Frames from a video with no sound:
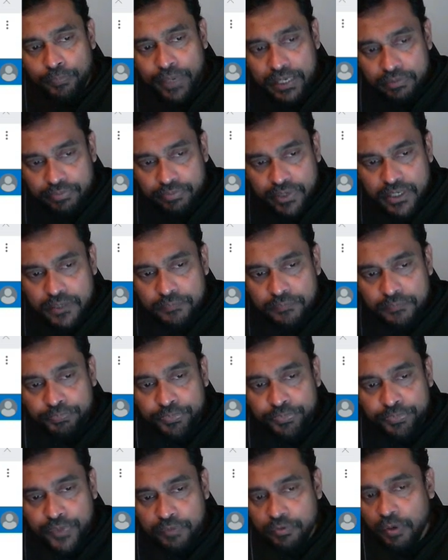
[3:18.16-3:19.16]
benefit
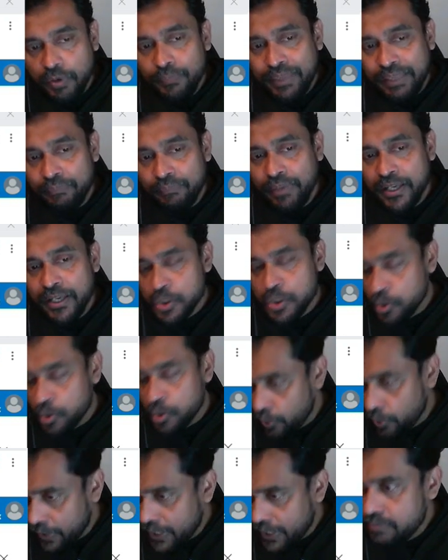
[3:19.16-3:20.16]
from image
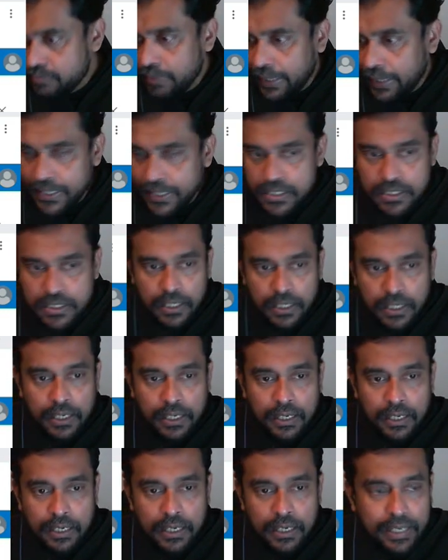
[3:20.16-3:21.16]
storage managed
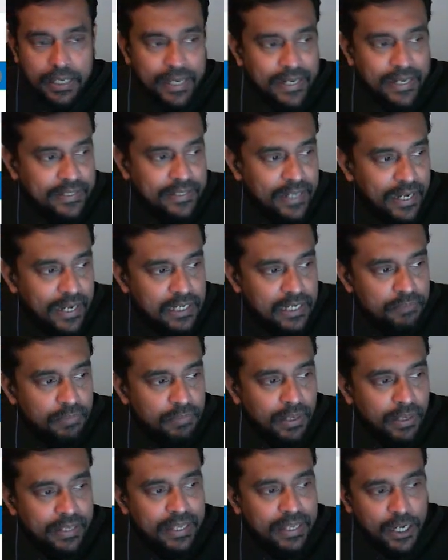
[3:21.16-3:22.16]
entirely
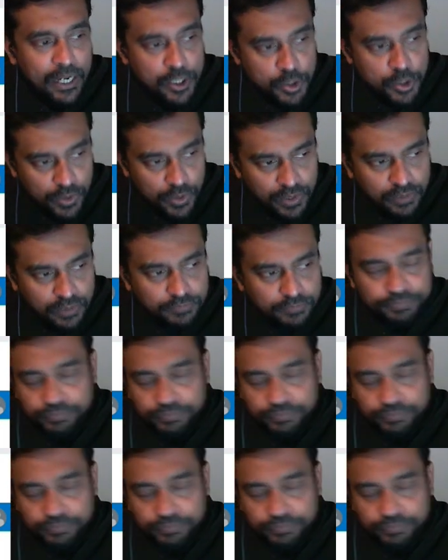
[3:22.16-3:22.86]
by Azure.